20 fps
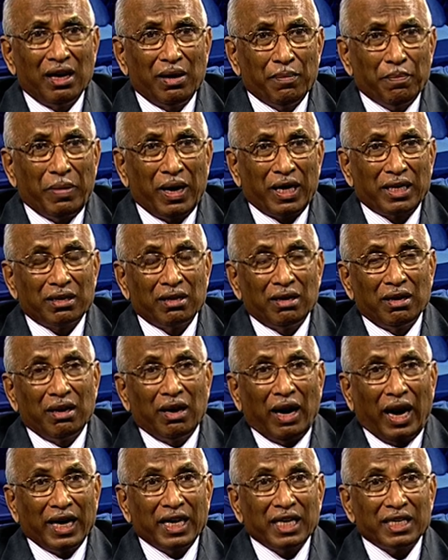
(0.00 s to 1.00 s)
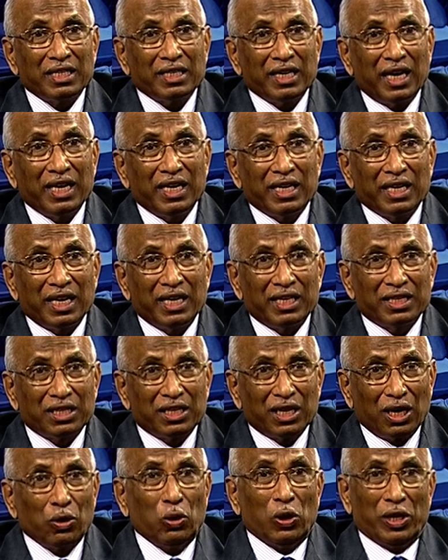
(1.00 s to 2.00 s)
but understanding it
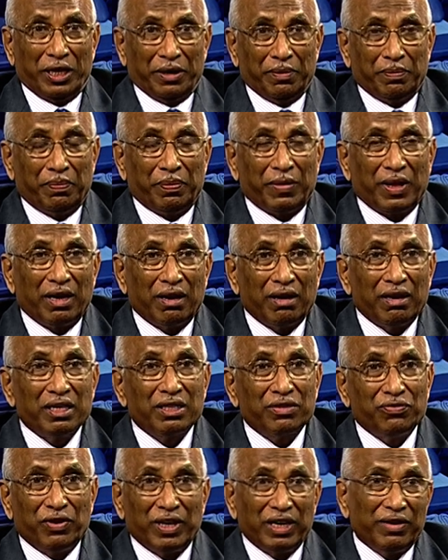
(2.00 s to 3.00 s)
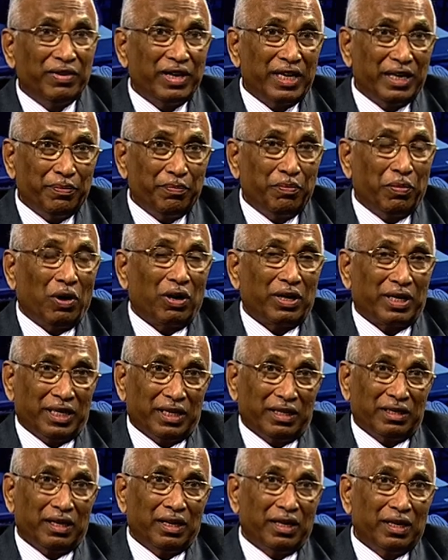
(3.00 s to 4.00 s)
thoroughly is very, very
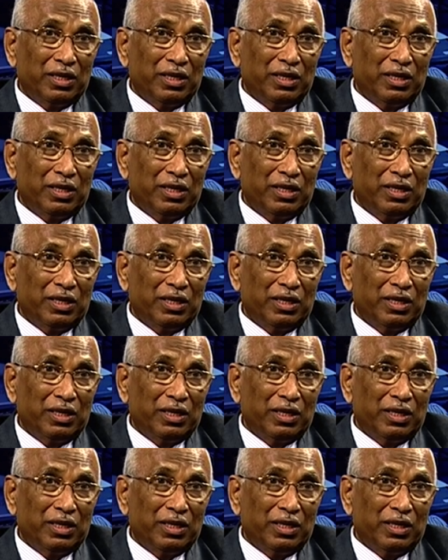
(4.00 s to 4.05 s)
important.